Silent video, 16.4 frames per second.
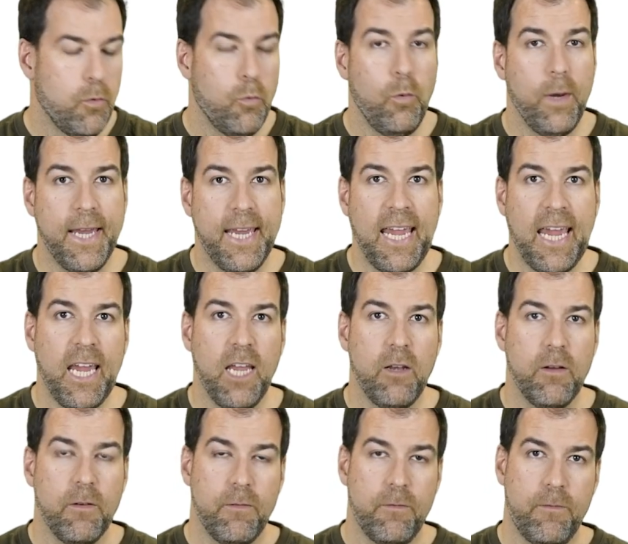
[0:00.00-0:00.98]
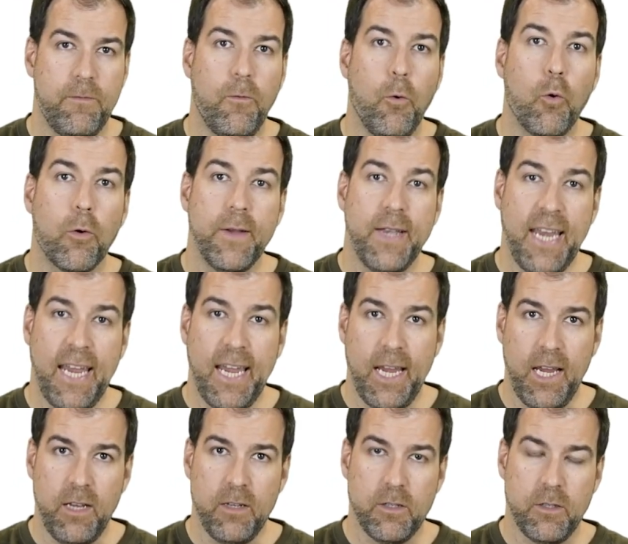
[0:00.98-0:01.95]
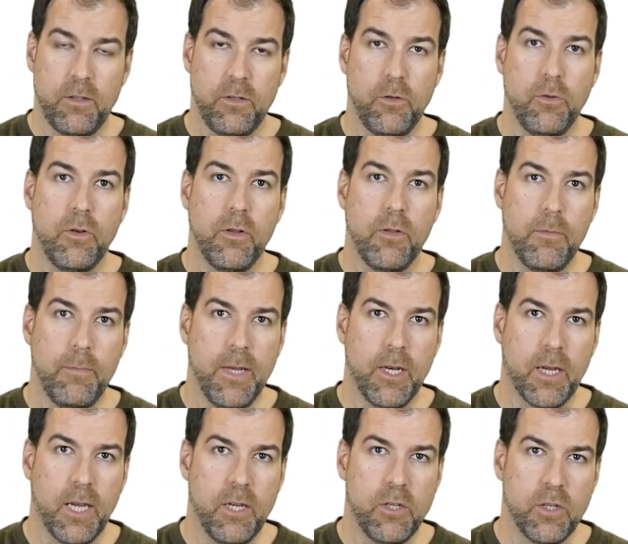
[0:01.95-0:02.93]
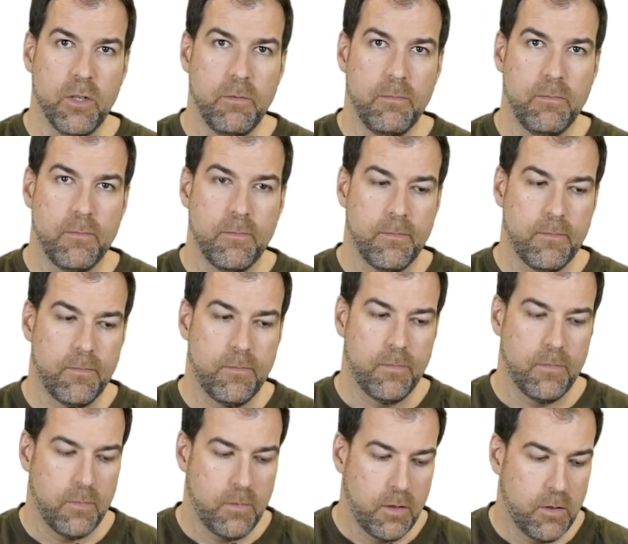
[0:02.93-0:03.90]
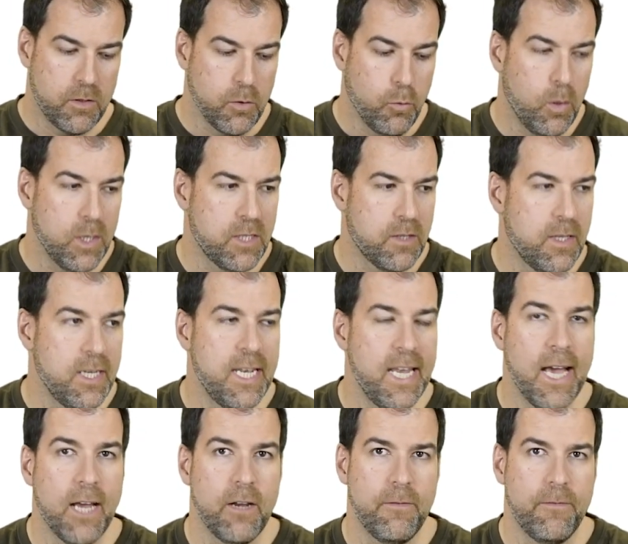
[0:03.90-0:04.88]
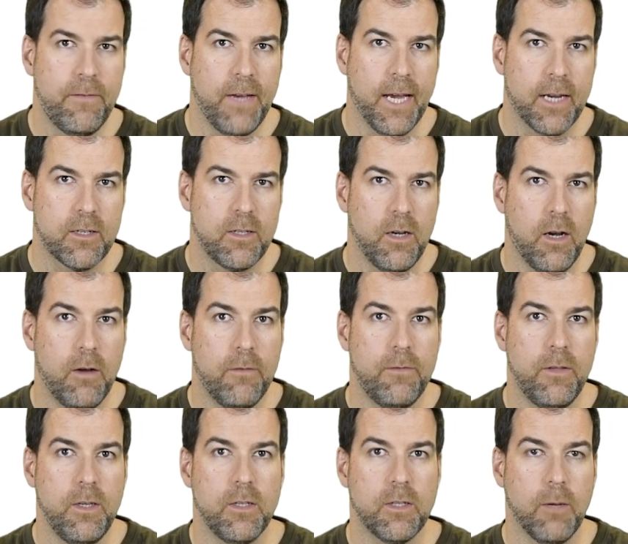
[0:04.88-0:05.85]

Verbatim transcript: We gained four days due to the mitigation. So what's the net effect of these